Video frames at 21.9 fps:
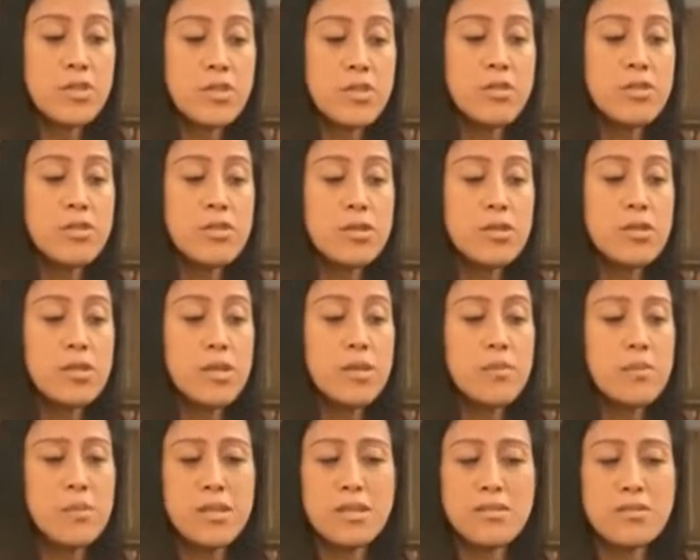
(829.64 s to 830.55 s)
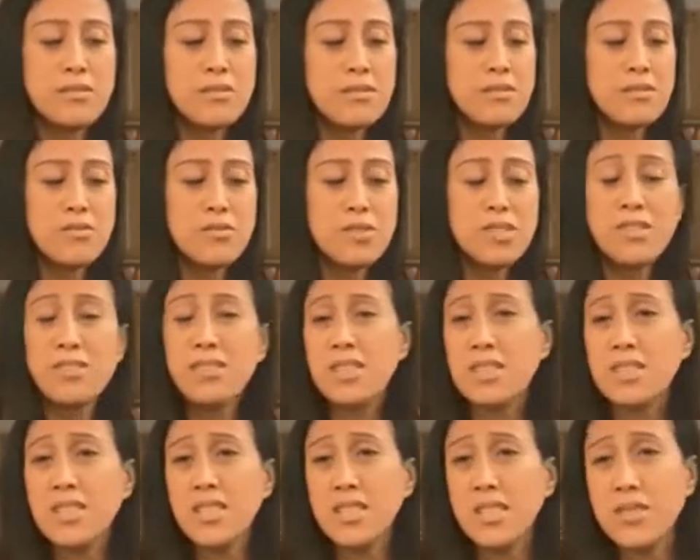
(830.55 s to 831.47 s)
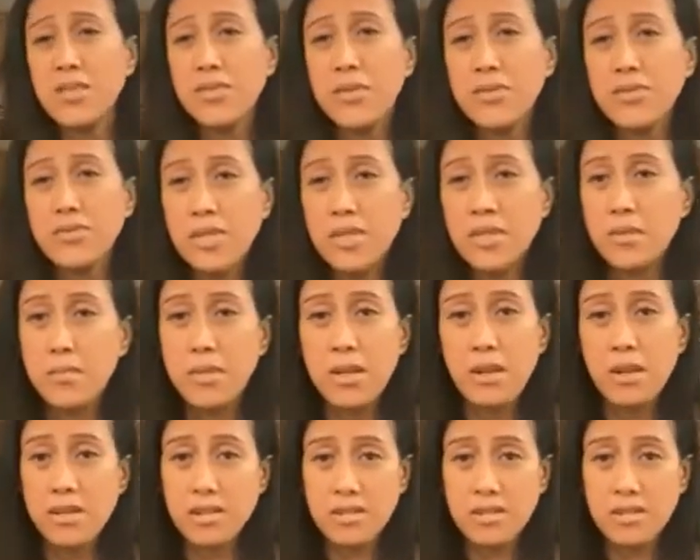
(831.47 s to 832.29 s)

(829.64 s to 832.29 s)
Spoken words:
you know, cooking, but it literally takes 15